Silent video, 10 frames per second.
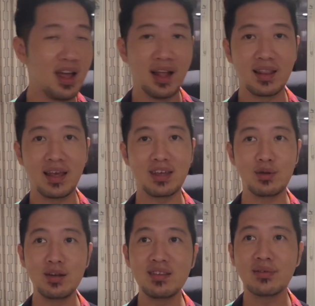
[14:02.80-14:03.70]
like
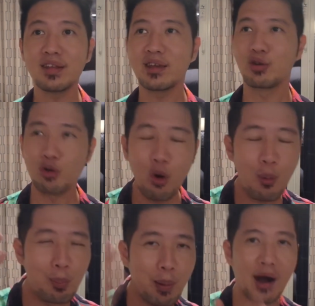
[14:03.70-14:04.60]
you literally could
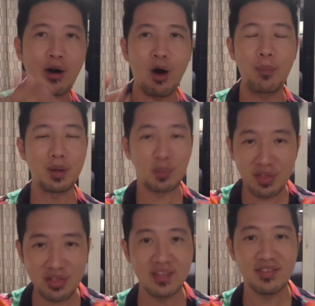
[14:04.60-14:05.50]
go bar hopping
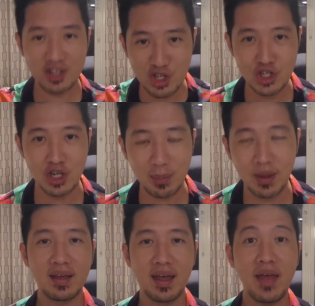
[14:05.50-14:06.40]
within the ship.
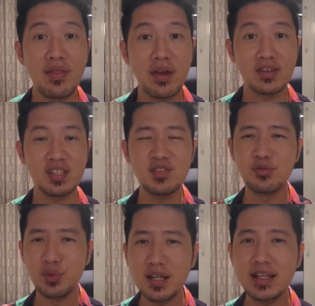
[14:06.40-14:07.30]
And there's this
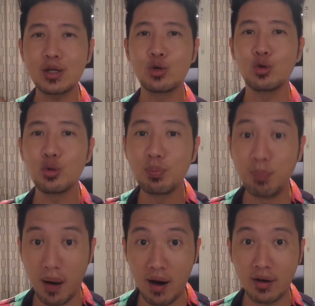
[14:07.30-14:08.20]
really cool
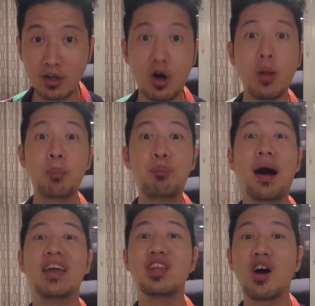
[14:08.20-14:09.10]
bar called
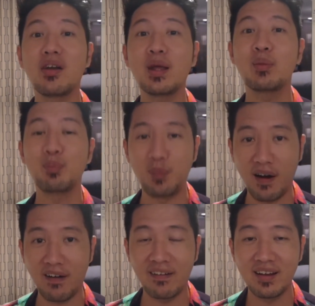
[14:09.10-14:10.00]
Bionic
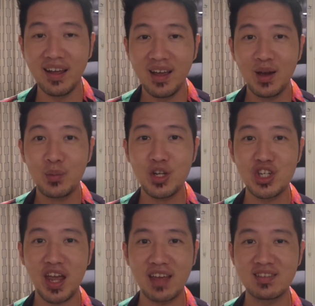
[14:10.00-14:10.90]
Bar,
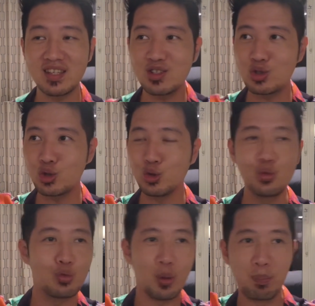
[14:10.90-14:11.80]
which has these
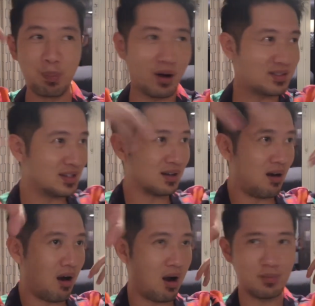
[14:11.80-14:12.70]
two robotic
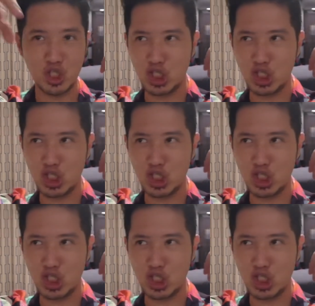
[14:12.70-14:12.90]
arms